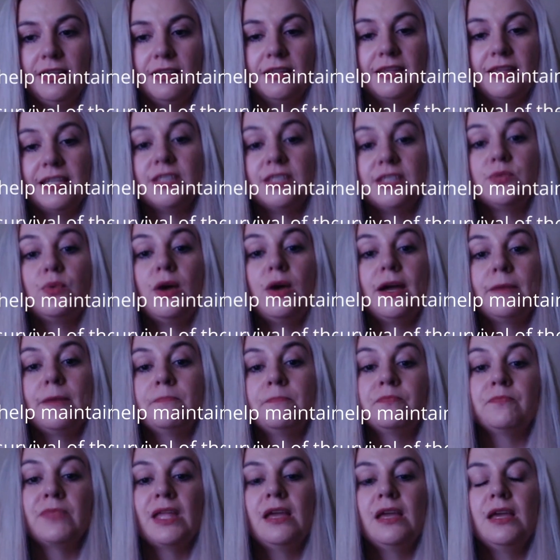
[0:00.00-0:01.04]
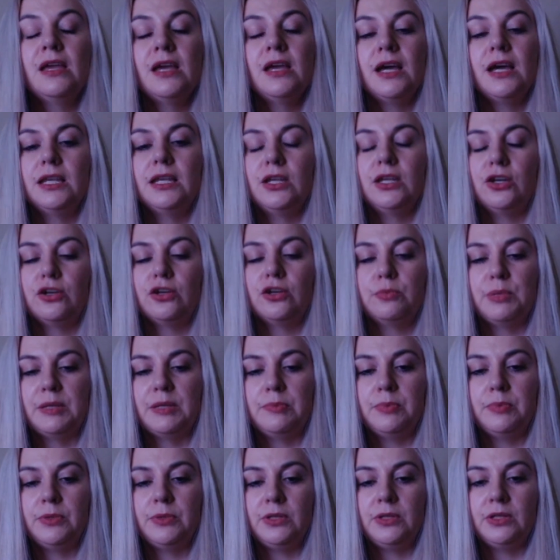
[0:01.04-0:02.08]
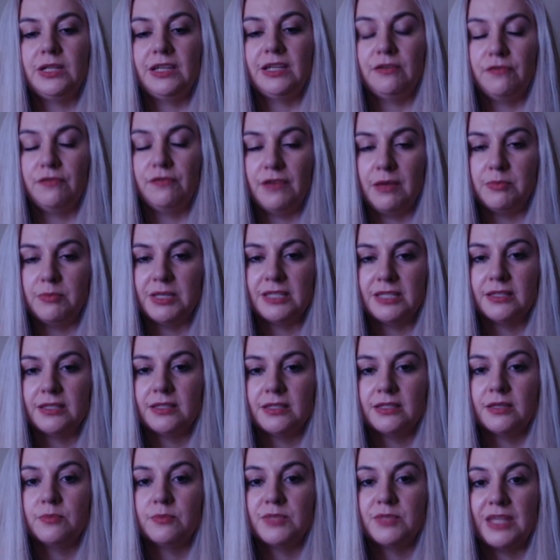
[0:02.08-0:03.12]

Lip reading: That's why a lot of people in family systems,